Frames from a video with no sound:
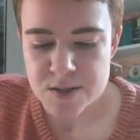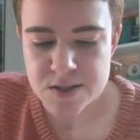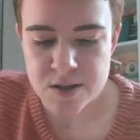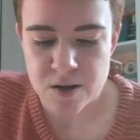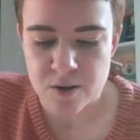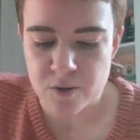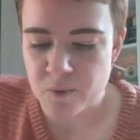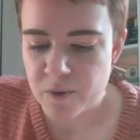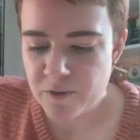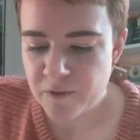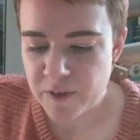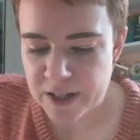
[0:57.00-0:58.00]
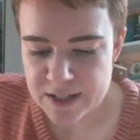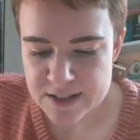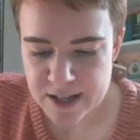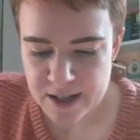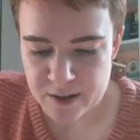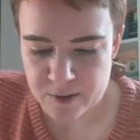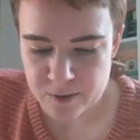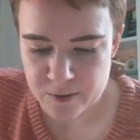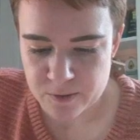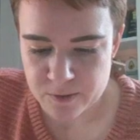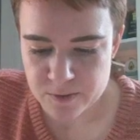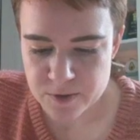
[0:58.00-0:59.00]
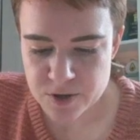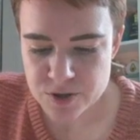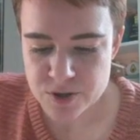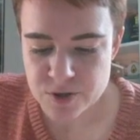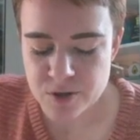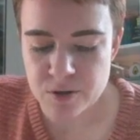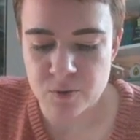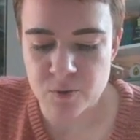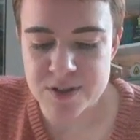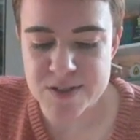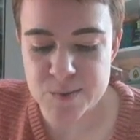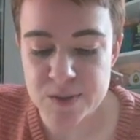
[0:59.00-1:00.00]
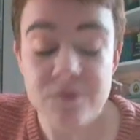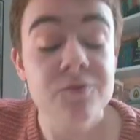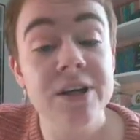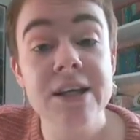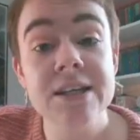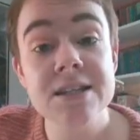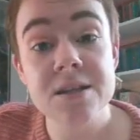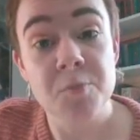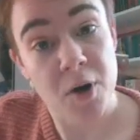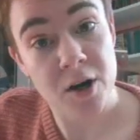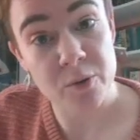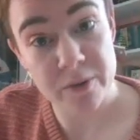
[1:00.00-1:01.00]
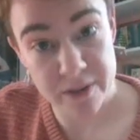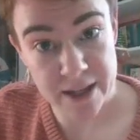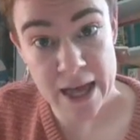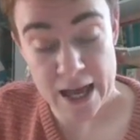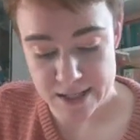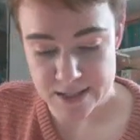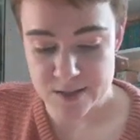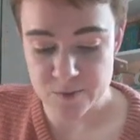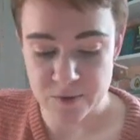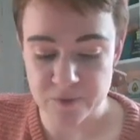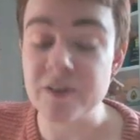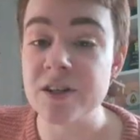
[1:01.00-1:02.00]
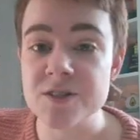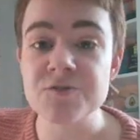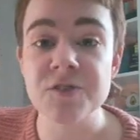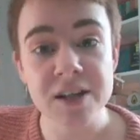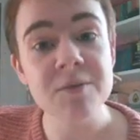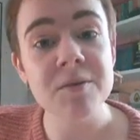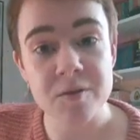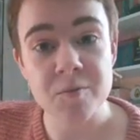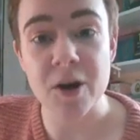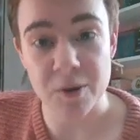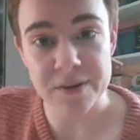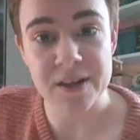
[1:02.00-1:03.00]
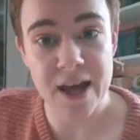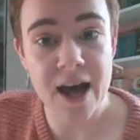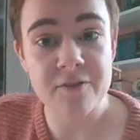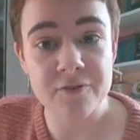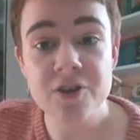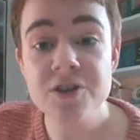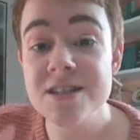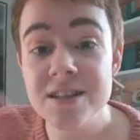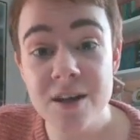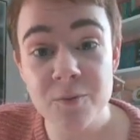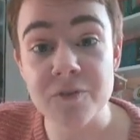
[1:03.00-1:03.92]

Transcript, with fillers: So we'll find out once we read in the park with the cat. We'll finish reading in the park with the cat first, and then we'll